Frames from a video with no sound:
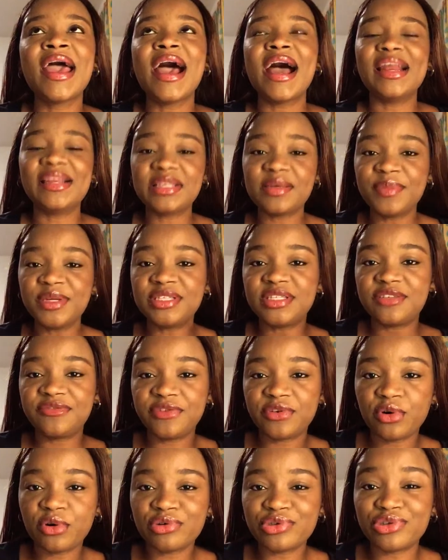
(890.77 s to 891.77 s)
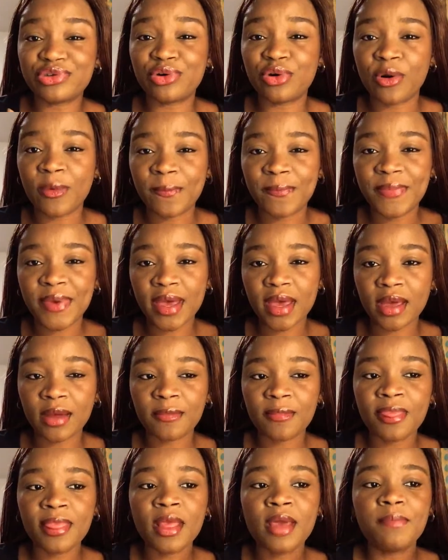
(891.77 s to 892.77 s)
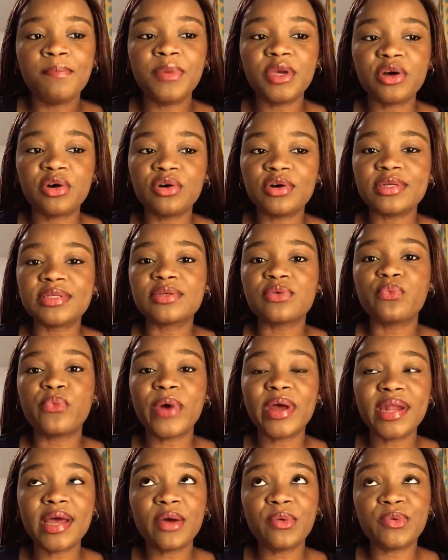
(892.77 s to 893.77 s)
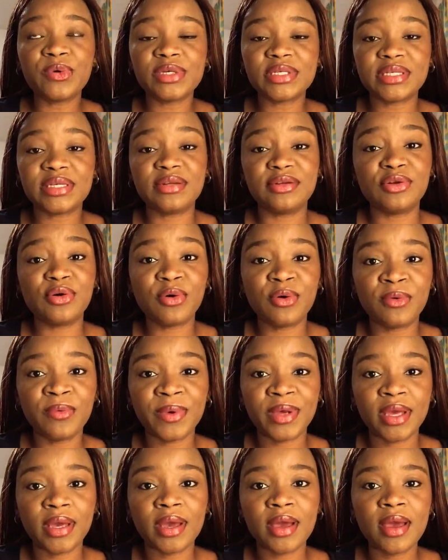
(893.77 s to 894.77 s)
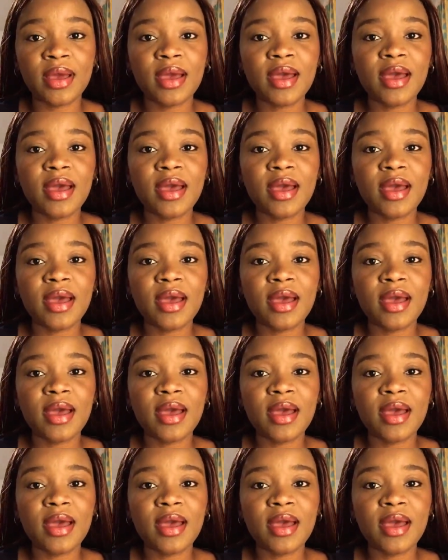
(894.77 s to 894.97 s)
and it's a bit difficult to compare because when I was in Norway,